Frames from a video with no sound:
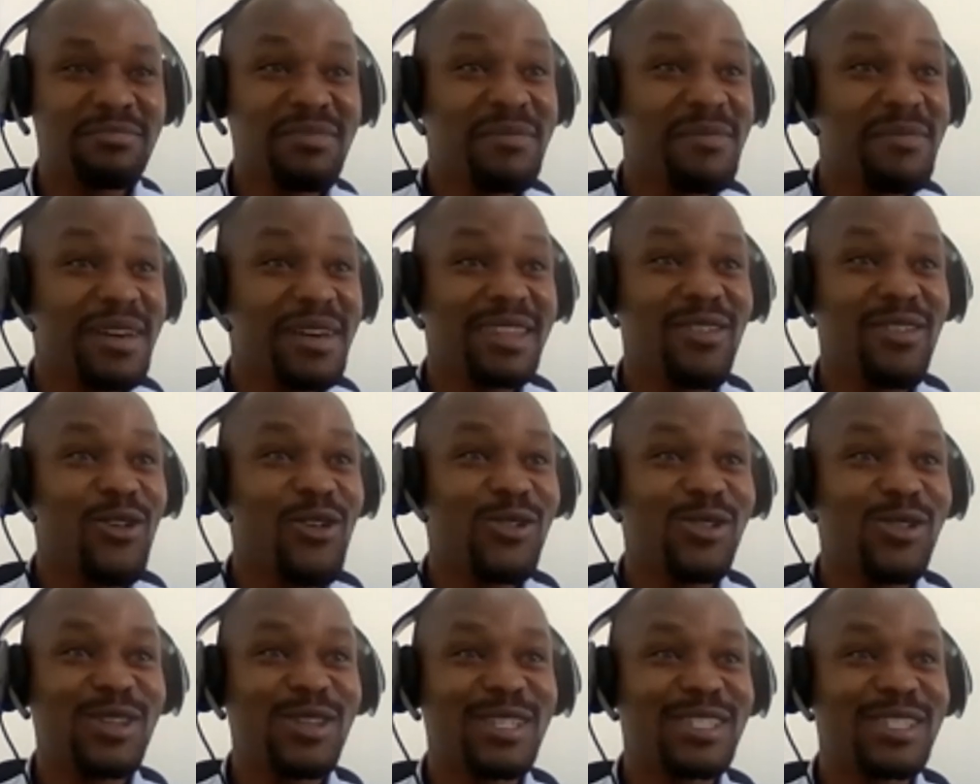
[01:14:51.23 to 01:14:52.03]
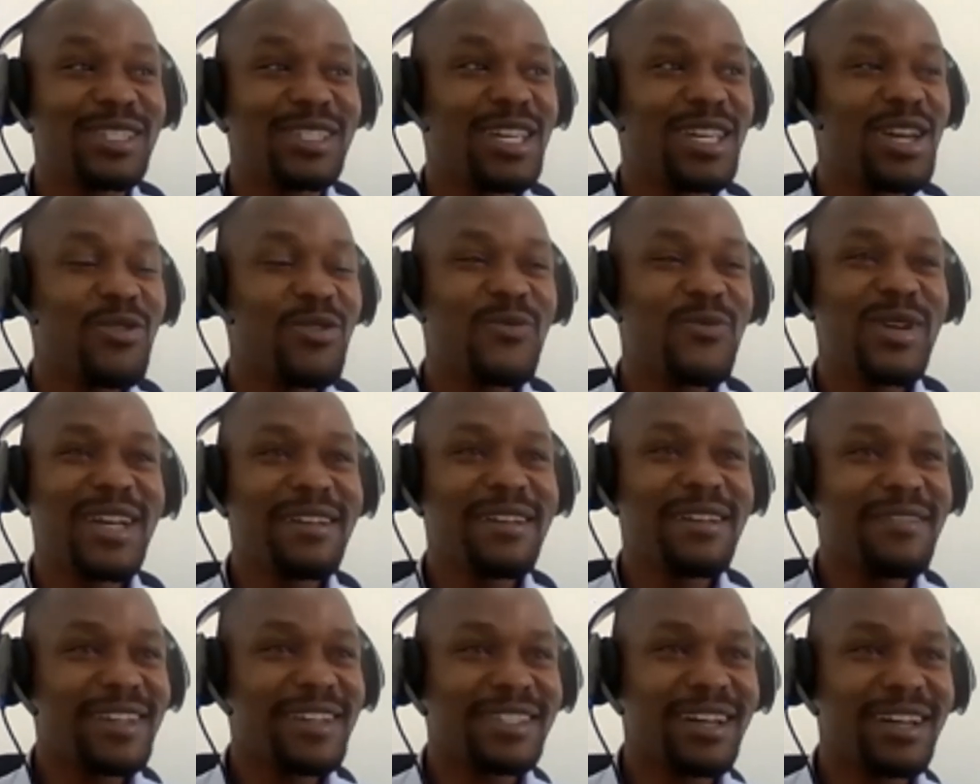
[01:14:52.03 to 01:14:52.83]
Remember, all these we
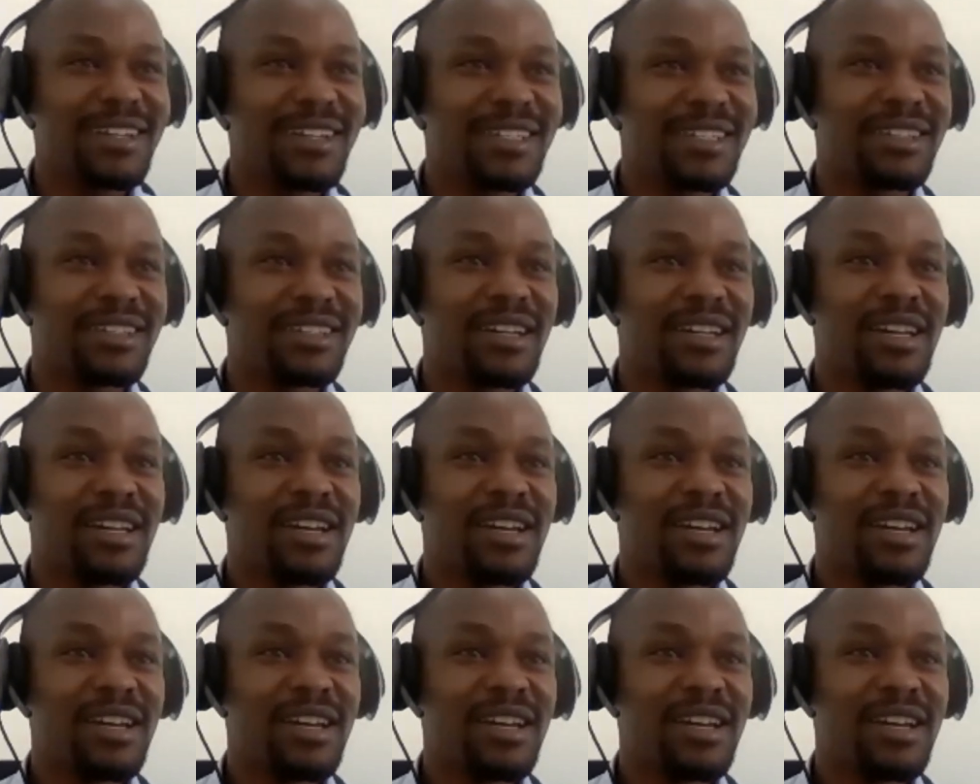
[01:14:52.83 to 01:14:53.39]
never certain.